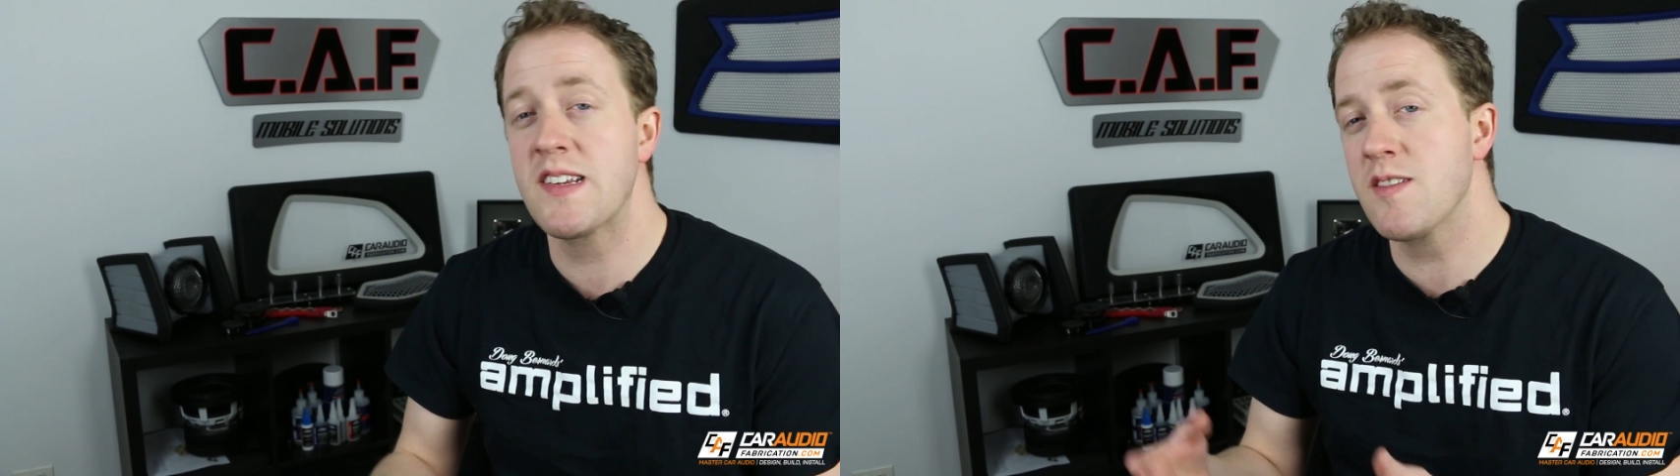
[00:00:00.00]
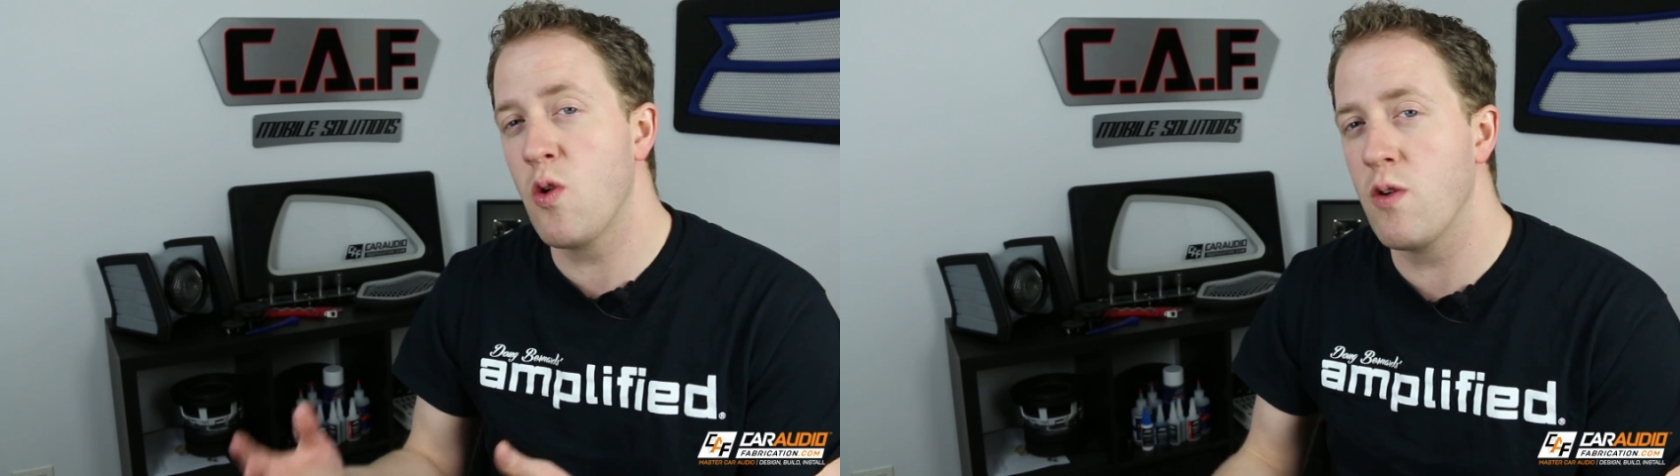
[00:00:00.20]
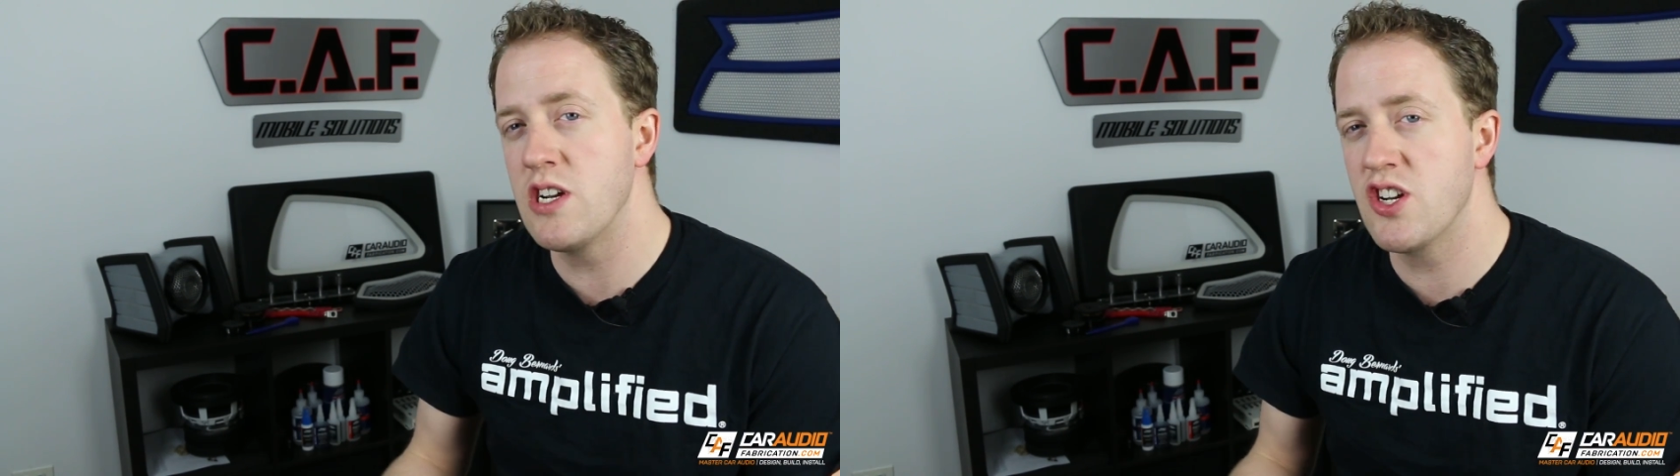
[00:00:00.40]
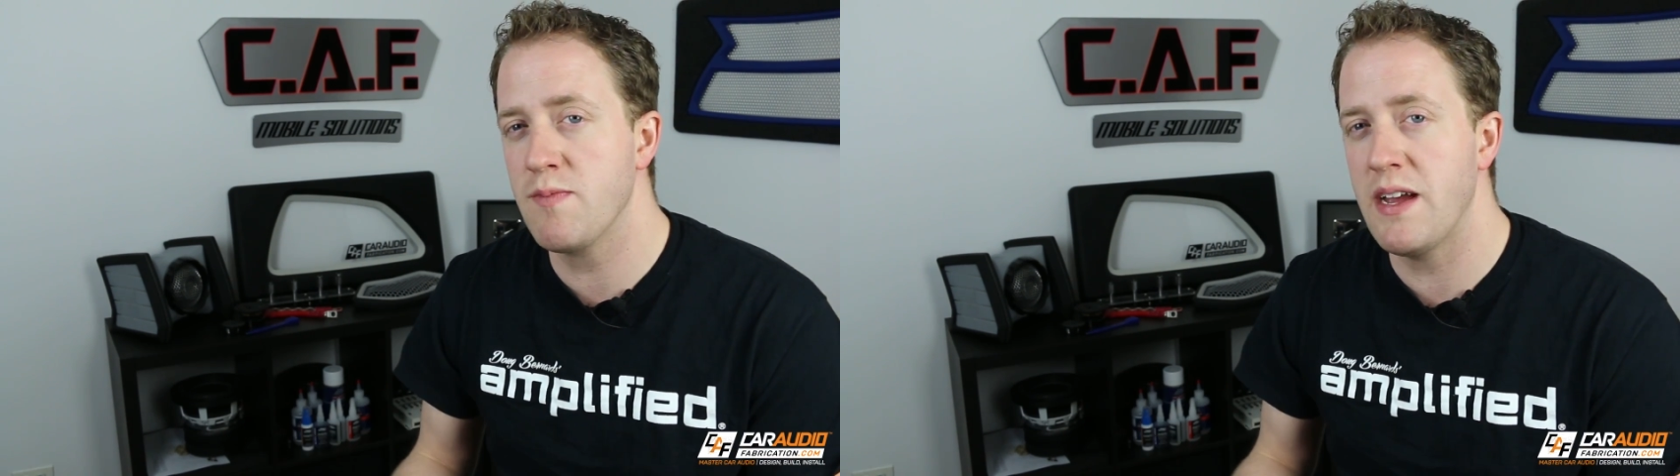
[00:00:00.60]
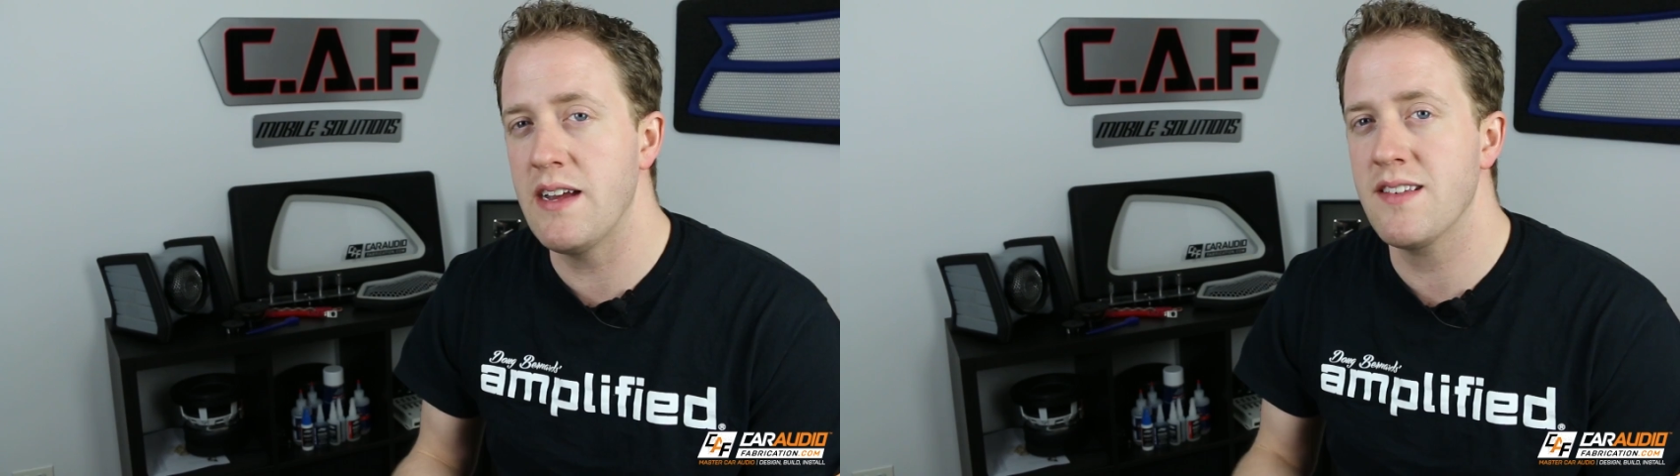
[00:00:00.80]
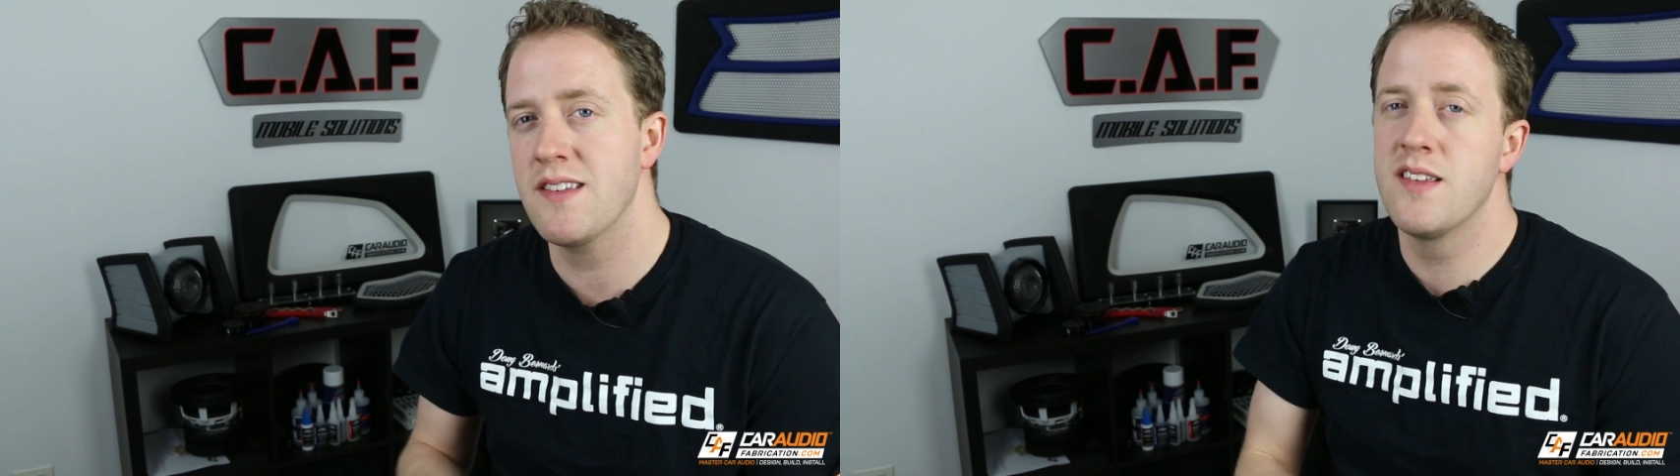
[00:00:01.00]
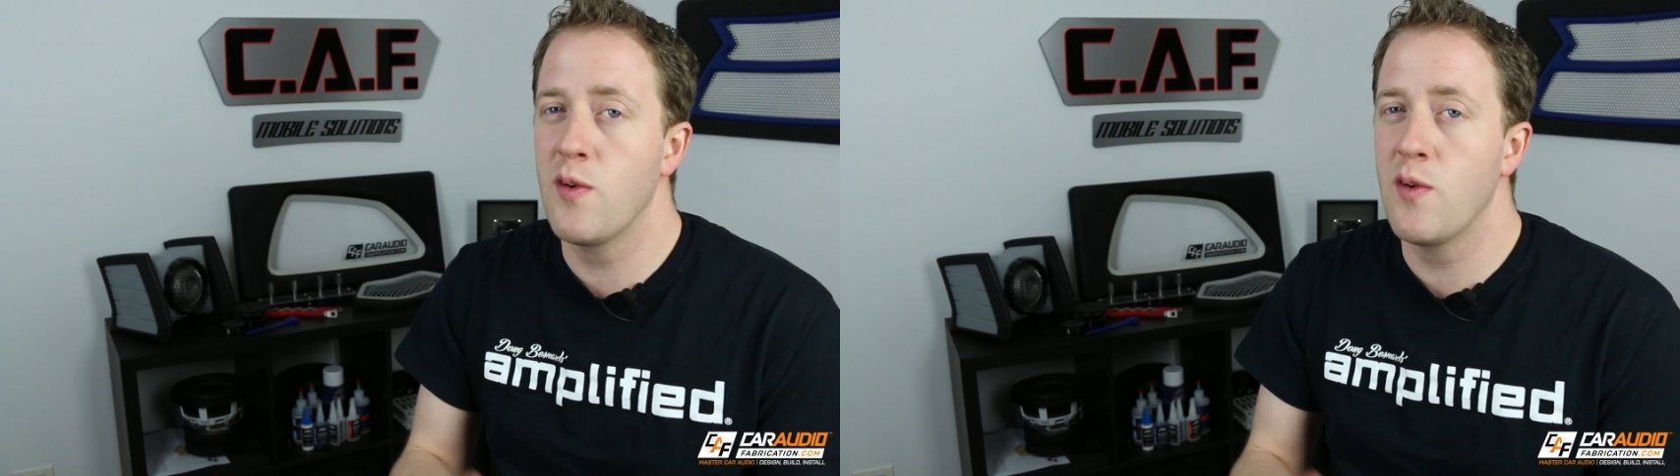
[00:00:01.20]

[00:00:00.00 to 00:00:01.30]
storage space.